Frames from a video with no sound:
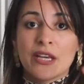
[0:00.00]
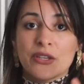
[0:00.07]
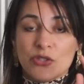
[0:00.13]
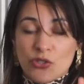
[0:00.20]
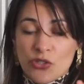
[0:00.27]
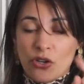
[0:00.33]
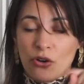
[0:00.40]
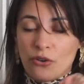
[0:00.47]

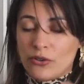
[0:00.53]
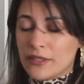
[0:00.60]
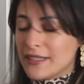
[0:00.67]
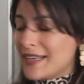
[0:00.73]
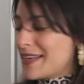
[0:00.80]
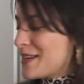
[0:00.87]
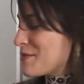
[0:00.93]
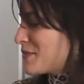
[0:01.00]
So,
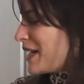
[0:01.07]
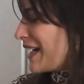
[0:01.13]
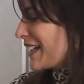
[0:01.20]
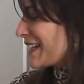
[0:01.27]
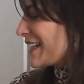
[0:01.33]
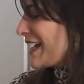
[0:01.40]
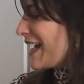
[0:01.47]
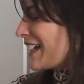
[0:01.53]
getting
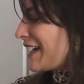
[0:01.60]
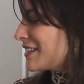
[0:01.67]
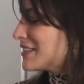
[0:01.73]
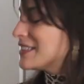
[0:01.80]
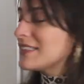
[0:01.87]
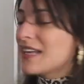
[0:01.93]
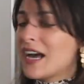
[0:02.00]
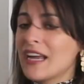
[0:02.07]
back,
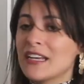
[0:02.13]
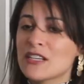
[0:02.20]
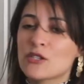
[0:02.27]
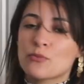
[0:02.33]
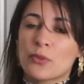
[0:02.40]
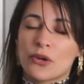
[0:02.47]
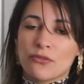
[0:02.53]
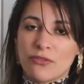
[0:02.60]
the 9
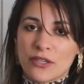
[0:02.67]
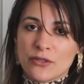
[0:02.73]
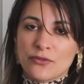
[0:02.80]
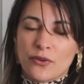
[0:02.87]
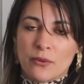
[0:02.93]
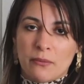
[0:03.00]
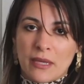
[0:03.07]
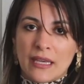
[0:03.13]
is perfect
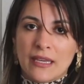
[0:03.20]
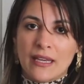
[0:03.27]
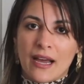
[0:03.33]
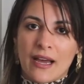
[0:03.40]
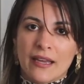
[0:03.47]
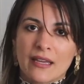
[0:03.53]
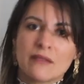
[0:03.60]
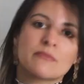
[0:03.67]
for me.
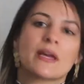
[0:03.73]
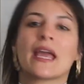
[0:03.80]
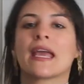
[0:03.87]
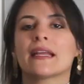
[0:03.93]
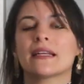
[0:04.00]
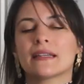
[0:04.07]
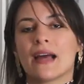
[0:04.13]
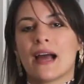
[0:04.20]
I am
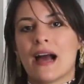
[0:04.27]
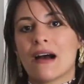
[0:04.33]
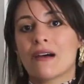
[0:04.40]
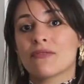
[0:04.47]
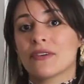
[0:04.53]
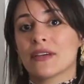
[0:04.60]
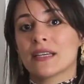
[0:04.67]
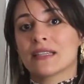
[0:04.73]

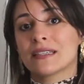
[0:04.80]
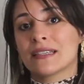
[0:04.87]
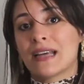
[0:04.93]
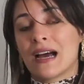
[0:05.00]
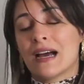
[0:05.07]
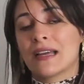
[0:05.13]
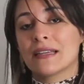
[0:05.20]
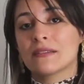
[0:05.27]
8.5 and
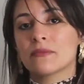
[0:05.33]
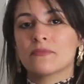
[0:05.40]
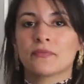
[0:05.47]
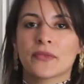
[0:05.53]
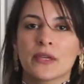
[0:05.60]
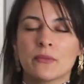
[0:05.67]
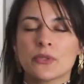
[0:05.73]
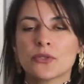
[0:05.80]
9,
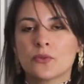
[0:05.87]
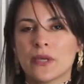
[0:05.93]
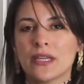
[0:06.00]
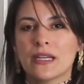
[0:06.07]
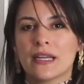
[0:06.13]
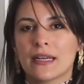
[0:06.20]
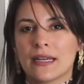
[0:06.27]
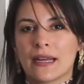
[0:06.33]

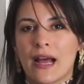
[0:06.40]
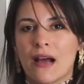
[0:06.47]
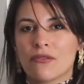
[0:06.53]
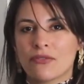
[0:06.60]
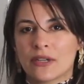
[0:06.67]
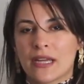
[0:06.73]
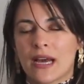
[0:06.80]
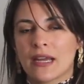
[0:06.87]
between
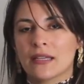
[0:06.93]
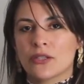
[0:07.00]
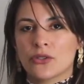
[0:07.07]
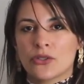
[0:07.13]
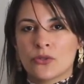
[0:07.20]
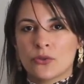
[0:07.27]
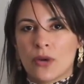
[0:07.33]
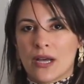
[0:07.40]
8.5 and 9
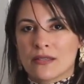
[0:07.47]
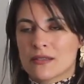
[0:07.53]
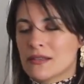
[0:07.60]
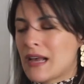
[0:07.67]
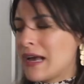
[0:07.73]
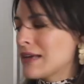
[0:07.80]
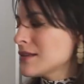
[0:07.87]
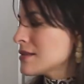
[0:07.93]
US
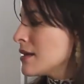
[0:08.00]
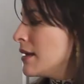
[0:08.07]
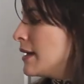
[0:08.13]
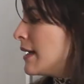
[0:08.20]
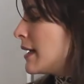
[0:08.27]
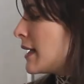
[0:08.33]
size.